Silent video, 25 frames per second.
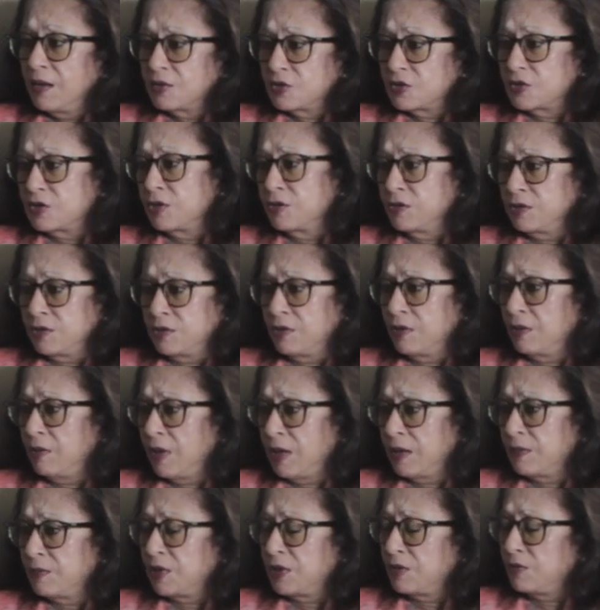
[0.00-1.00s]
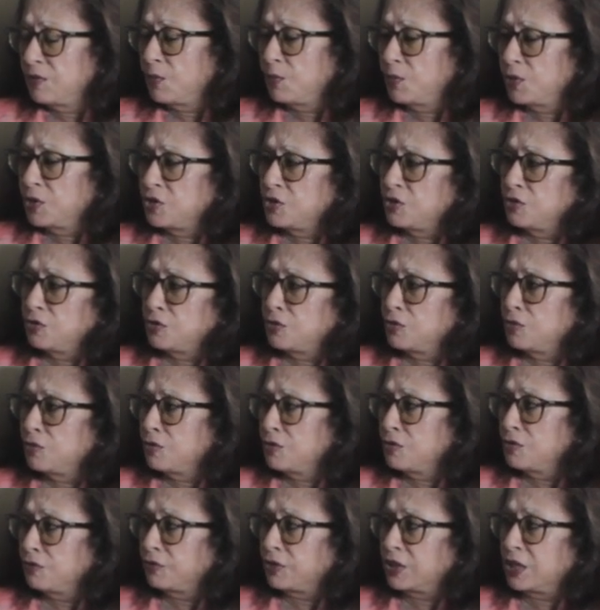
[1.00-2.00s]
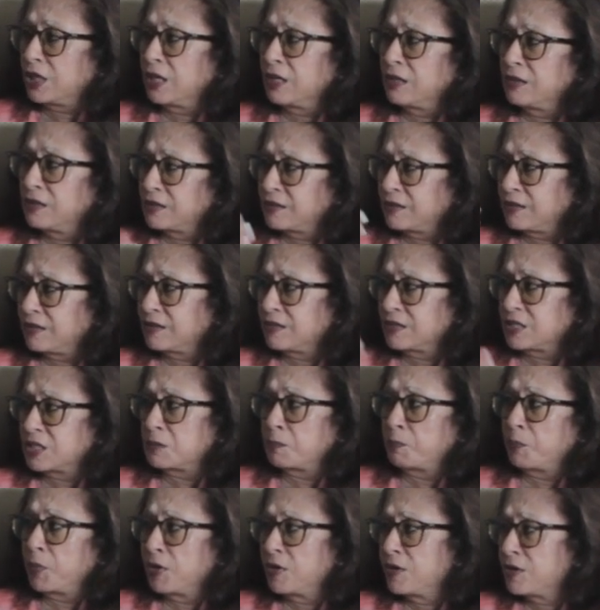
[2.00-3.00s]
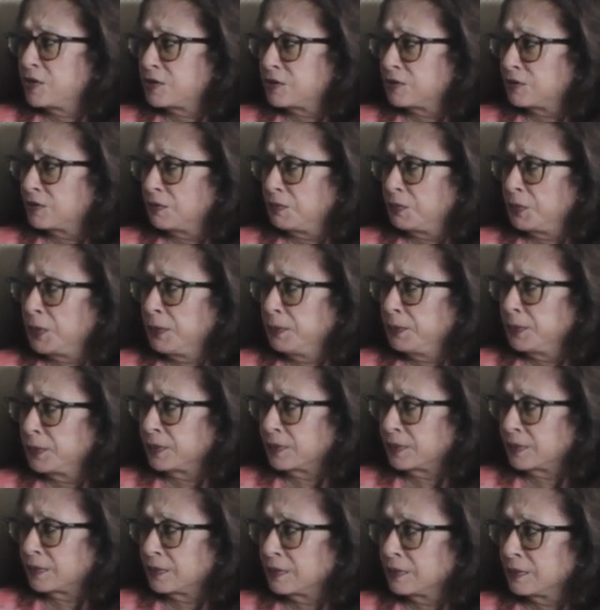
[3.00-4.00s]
So, what do? You kill the spirit of the people.